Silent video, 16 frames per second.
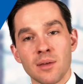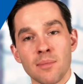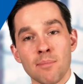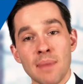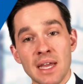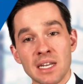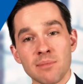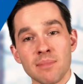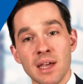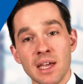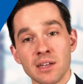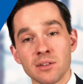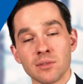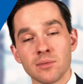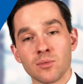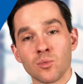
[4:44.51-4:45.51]
many
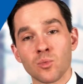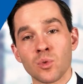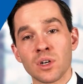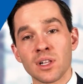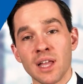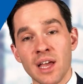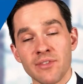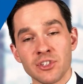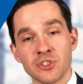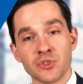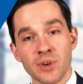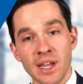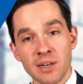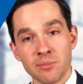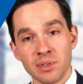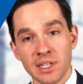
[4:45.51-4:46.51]
men will have a
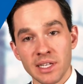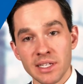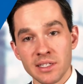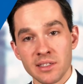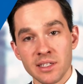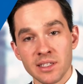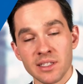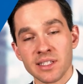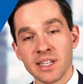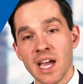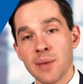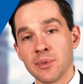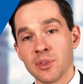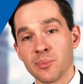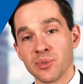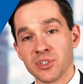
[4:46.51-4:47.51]
drain placed at the time
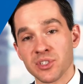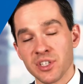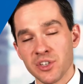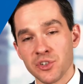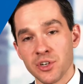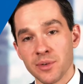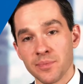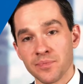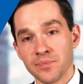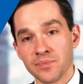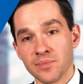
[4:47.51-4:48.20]
of the procedure.